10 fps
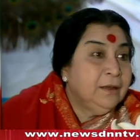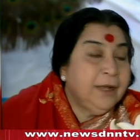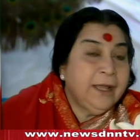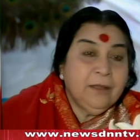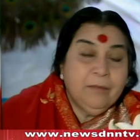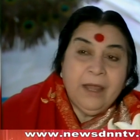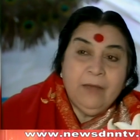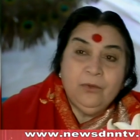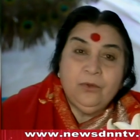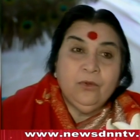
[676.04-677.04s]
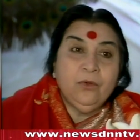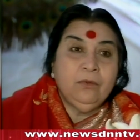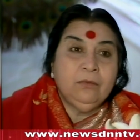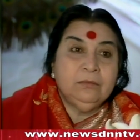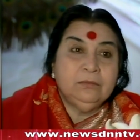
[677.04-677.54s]
Like a man would
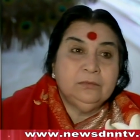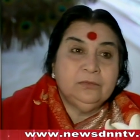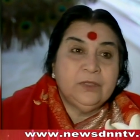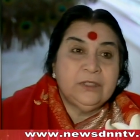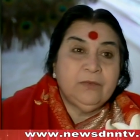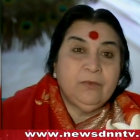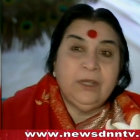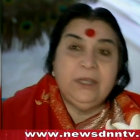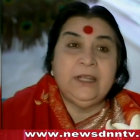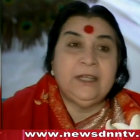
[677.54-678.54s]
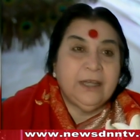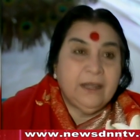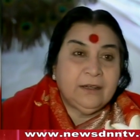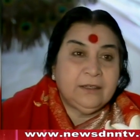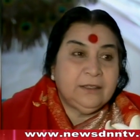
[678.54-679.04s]
go, first of all he'll get an
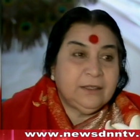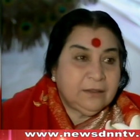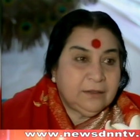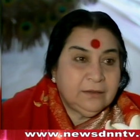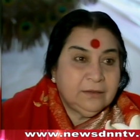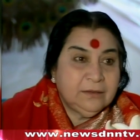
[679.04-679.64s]
architect,